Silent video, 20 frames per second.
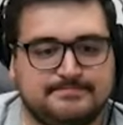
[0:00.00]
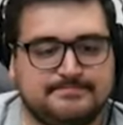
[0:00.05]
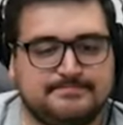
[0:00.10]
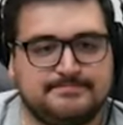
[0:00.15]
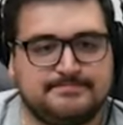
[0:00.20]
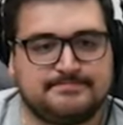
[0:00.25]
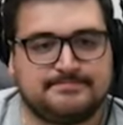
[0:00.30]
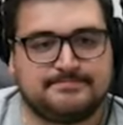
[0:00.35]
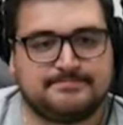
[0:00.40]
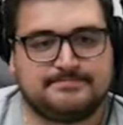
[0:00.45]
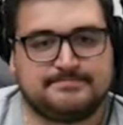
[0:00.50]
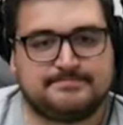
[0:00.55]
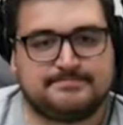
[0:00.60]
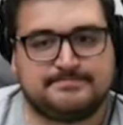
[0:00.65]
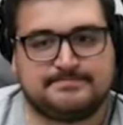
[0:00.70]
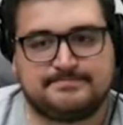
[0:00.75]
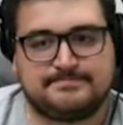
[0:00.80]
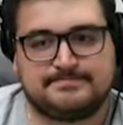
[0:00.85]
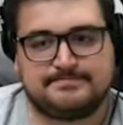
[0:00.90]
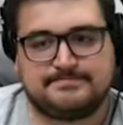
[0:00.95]

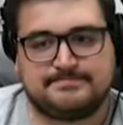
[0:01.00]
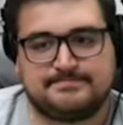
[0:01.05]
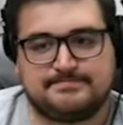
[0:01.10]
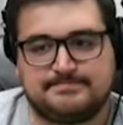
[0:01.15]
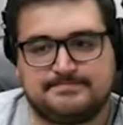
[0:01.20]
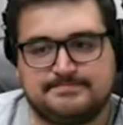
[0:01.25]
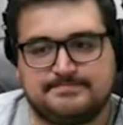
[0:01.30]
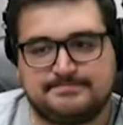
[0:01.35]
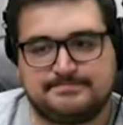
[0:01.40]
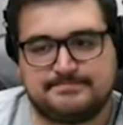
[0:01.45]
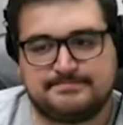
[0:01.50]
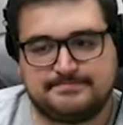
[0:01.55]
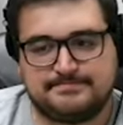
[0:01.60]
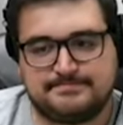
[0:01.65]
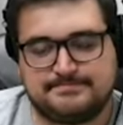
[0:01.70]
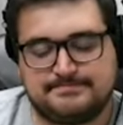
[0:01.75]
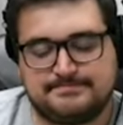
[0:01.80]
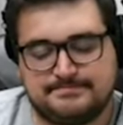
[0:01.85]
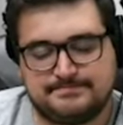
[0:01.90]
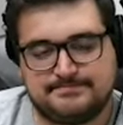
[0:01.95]

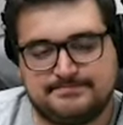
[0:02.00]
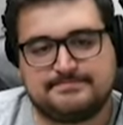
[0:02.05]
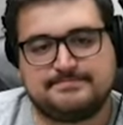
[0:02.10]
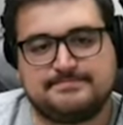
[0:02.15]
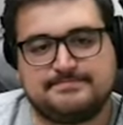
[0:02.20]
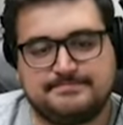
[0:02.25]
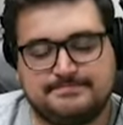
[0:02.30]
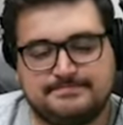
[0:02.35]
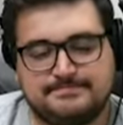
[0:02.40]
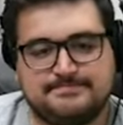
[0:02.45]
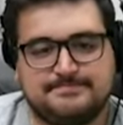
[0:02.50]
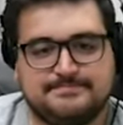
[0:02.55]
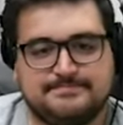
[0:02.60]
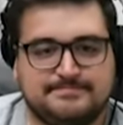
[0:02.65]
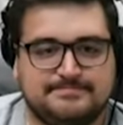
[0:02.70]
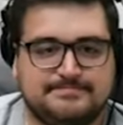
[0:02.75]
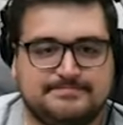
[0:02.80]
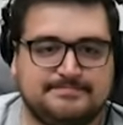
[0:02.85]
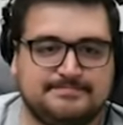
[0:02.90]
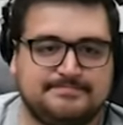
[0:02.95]

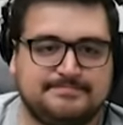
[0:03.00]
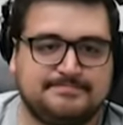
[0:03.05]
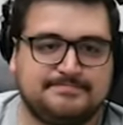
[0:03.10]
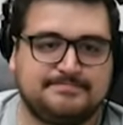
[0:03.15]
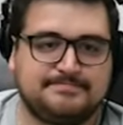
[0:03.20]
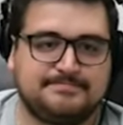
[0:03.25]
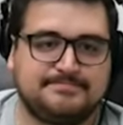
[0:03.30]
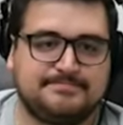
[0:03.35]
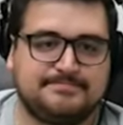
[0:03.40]
(silent)